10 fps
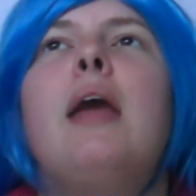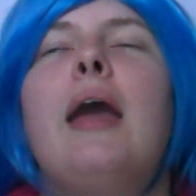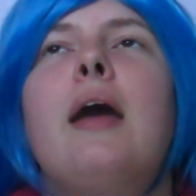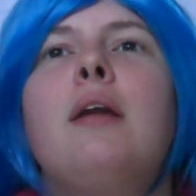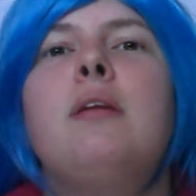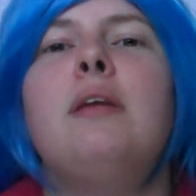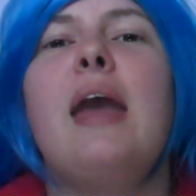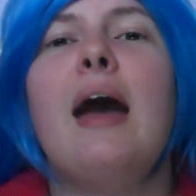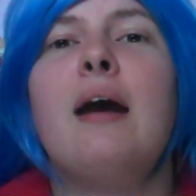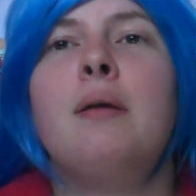and
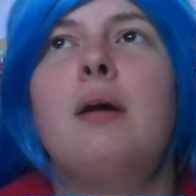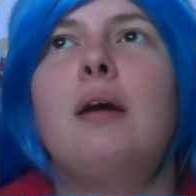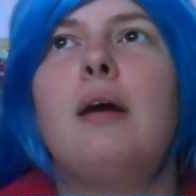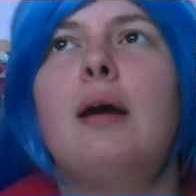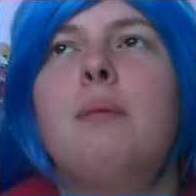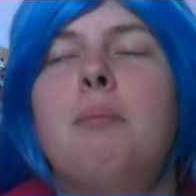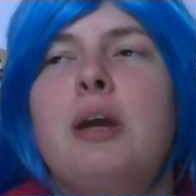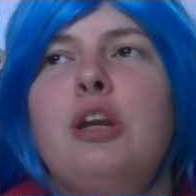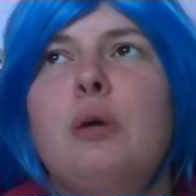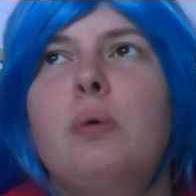yeah, um,
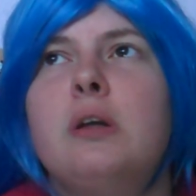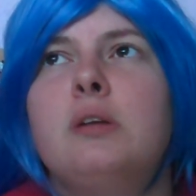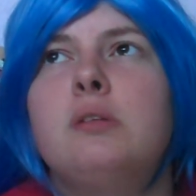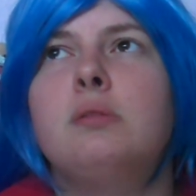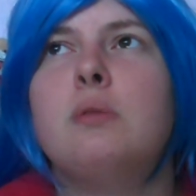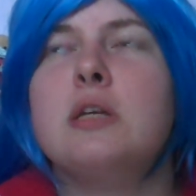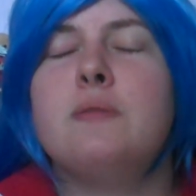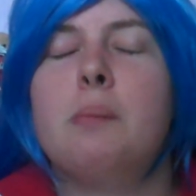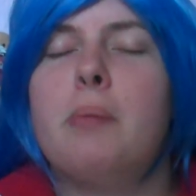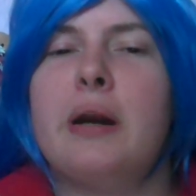my new one
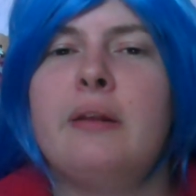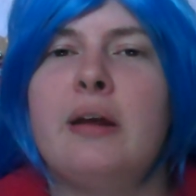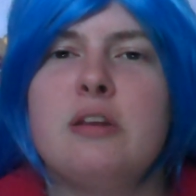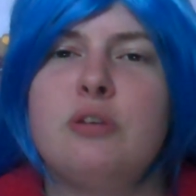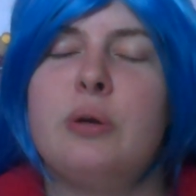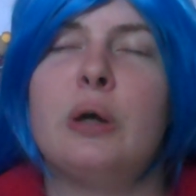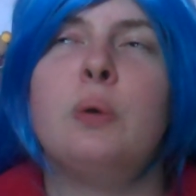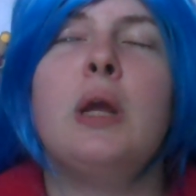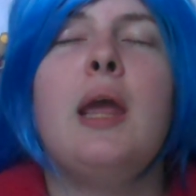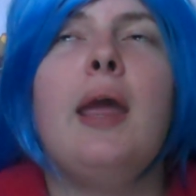is from Bodyline, as you know.